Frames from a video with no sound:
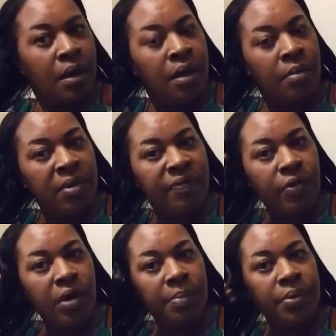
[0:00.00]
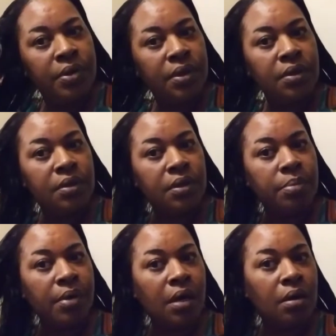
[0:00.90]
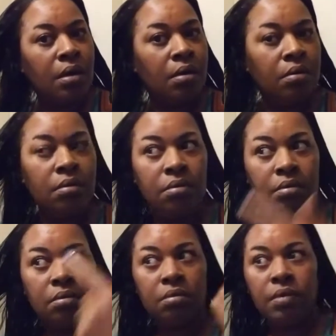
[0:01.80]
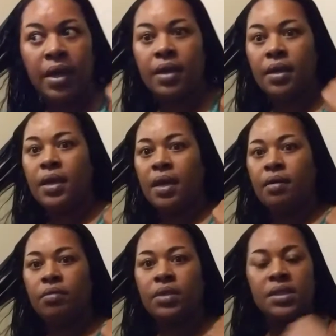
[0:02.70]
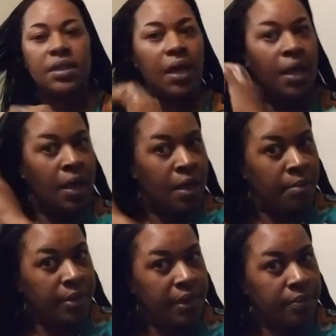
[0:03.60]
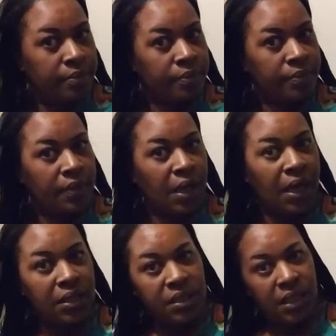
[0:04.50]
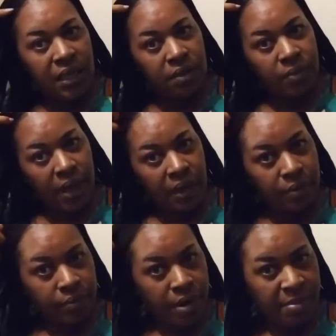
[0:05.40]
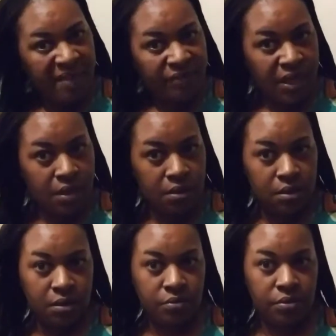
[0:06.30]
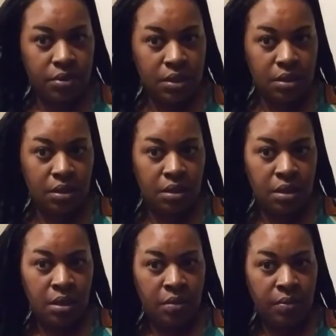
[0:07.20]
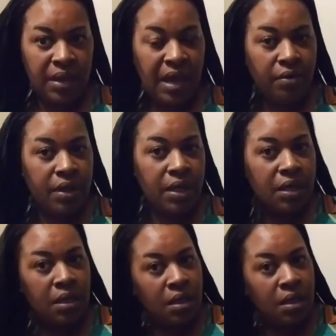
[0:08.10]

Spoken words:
before I put the product on right now on this side. But I just like the way I can run my fingers through it without any